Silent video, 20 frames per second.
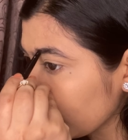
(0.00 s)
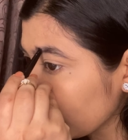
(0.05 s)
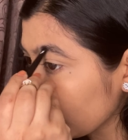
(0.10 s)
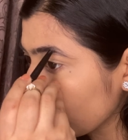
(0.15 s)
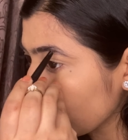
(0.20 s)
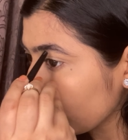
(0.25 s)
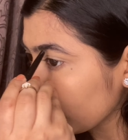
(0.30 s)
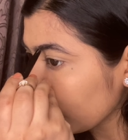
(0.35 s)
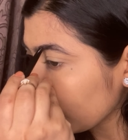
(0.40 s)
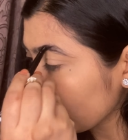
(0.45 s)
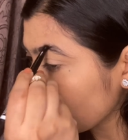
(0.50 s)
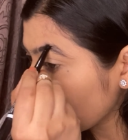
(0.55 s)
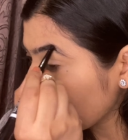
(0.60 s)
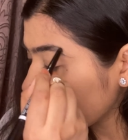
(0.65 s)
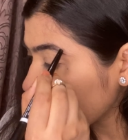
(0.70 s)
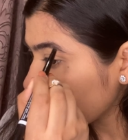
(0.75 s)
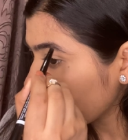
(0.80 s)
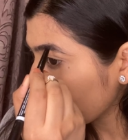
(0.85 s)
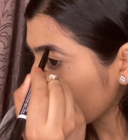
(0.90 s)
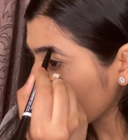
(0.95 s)
and define
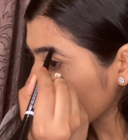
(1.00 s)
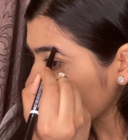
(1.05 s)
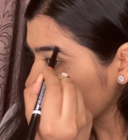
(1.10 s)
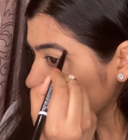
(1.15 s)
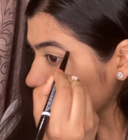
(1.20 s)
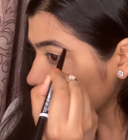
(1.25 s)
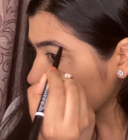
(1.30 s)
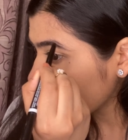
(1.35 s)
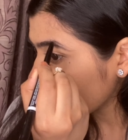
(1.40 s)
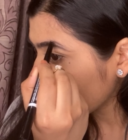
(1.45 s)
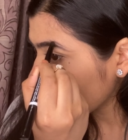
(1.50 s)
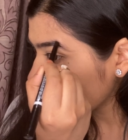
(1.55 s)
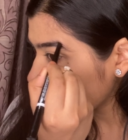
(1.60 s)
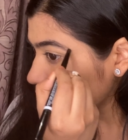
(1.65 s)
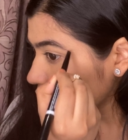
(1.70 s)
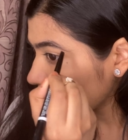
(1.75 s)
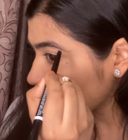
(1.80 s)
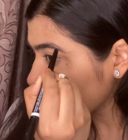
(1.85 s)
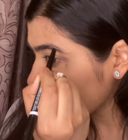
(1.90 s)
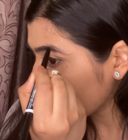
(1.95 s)
the arch,
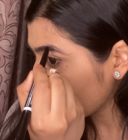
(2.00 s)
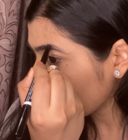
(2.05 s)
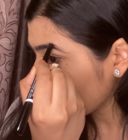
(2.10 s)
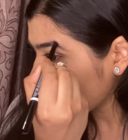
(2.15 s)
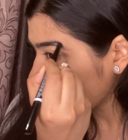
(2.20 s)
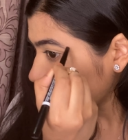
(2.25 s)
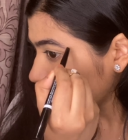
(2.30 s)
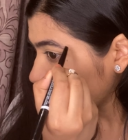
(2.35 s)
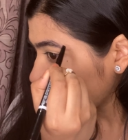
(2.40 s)
and comb